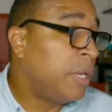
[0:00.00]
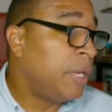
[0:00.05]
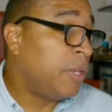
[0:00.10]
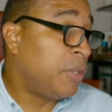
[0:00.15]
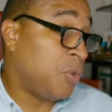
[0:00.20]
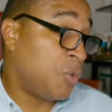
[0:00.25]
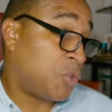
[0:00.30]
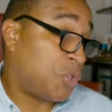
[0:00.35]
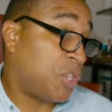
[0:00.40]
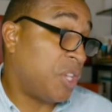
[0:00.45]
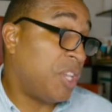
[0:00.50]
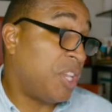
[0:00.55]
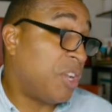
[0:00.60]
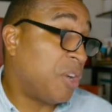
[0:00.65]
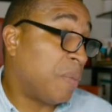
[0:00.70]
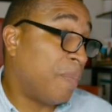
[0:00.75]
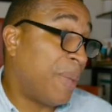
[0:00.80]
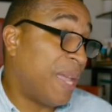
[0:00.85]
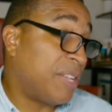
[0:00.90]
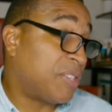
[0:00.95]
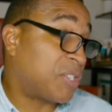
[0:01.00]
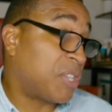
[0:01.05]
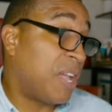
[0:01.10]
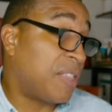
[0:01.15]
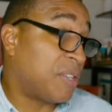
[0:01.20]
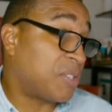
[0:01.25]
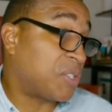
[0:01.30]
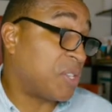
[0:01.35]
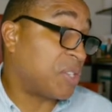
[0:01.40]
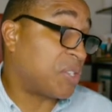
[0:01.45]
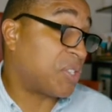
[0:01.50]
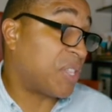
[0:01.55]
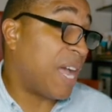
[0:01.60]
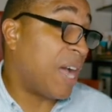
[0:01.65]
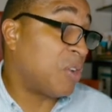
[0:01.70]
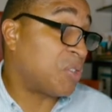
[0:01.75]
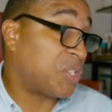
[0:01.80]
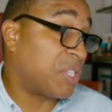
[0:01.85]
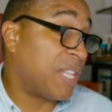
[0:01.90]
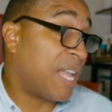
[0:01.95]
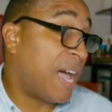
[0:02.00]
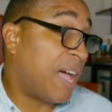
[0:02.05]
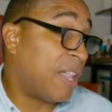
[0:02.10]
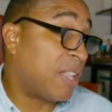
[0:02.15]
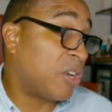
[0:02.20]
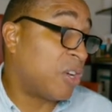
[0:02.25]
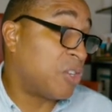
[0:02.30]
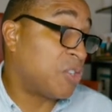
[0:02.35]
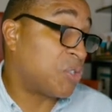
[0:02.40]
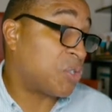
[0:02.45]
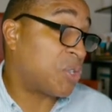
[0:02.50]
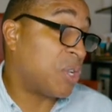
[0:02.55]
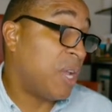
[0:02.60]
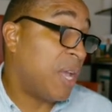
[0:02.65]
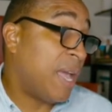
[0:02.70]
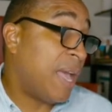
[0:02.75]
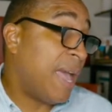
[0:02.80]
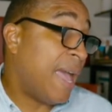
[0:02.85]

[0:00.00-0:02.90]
You see here, based on the $6,000